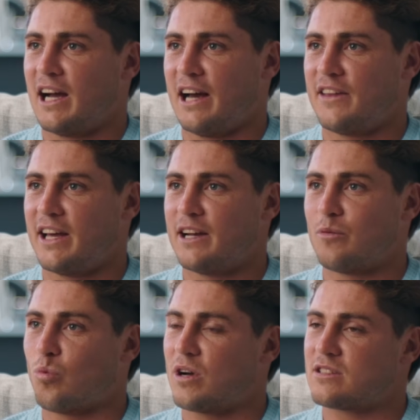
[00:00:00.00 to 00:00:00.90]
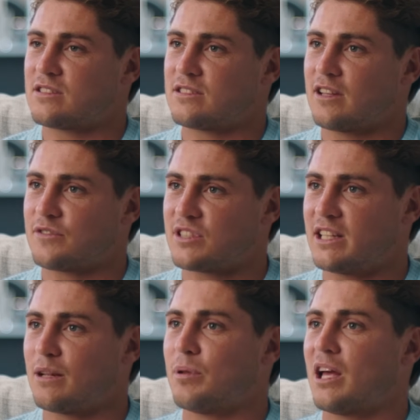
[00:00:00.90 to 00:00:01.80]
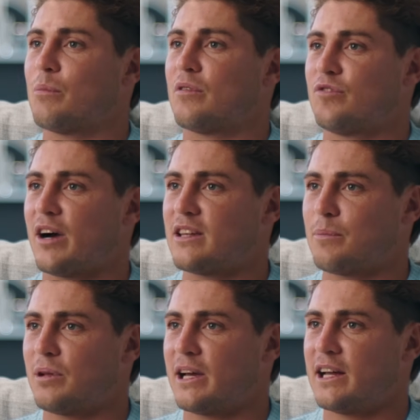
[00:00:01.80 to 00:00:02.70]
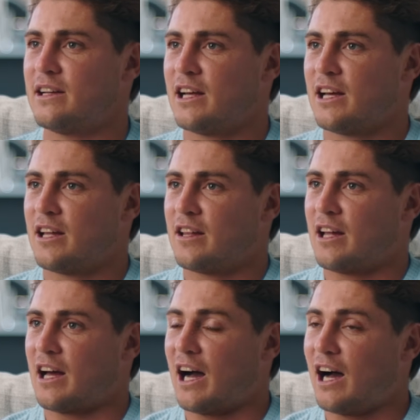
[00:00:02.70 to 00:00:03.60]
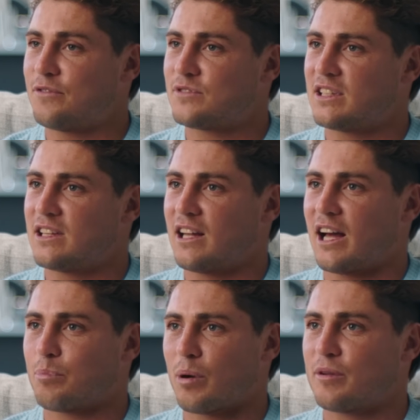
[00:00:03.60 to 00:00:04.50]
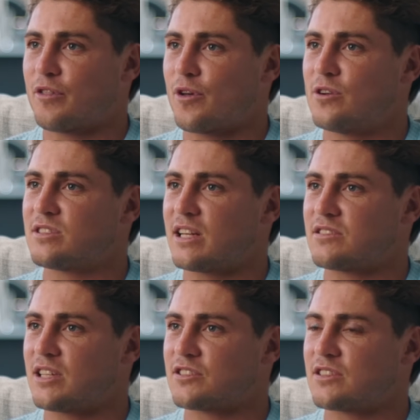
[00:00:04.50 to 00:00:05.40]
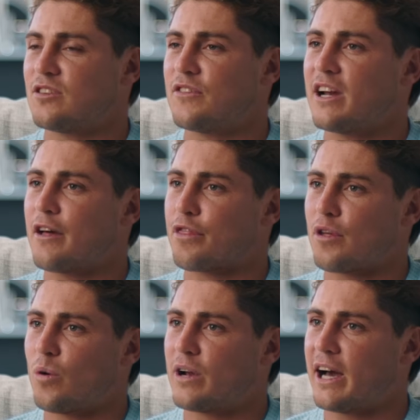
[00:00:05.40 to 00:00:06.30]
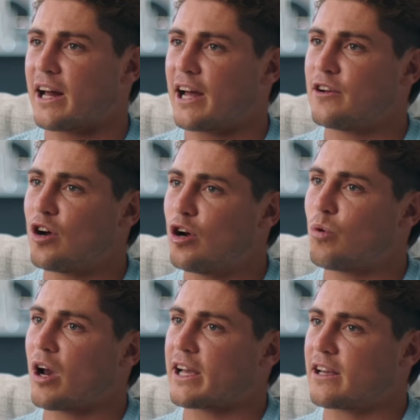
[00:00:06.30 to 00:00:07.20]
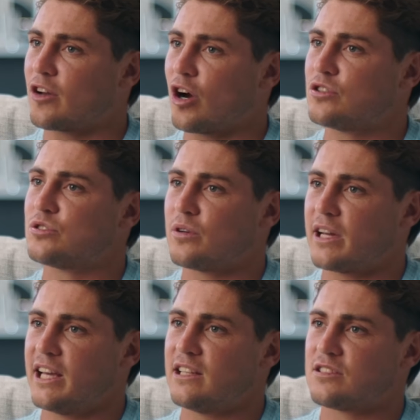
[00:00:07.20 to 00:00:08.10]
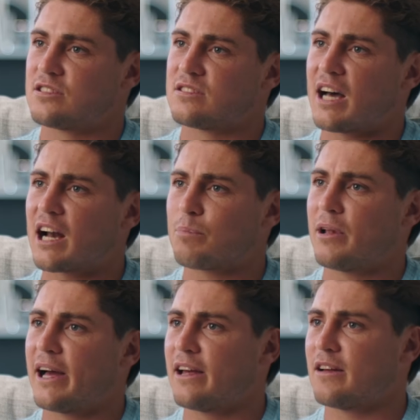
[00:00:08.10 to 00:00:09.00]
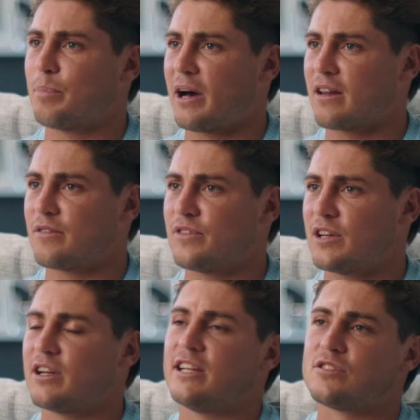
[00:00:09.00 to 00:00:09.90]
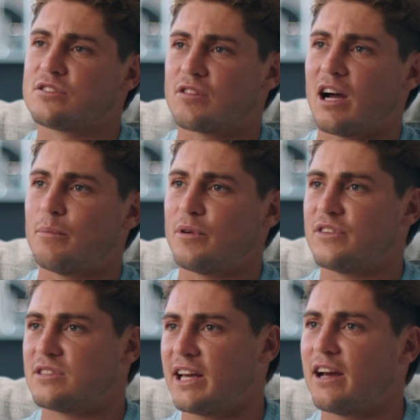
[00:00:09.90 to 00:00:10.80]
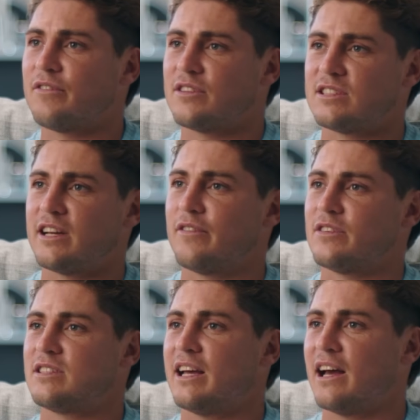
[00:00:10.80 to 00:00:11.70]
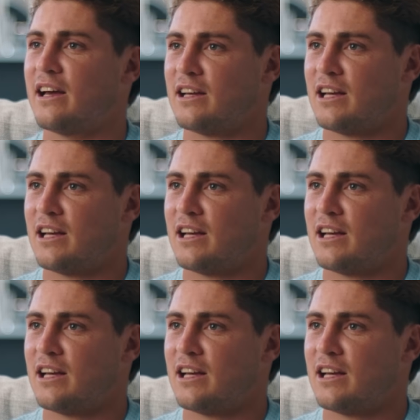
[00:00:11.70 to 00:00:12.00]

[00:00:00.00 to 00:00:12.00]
And then once I've seen the plan, we've run the plan. After like probably Thursday session, not that I throw it out, I know what I can go to on each starter play part of the field, each scrum, if it's here.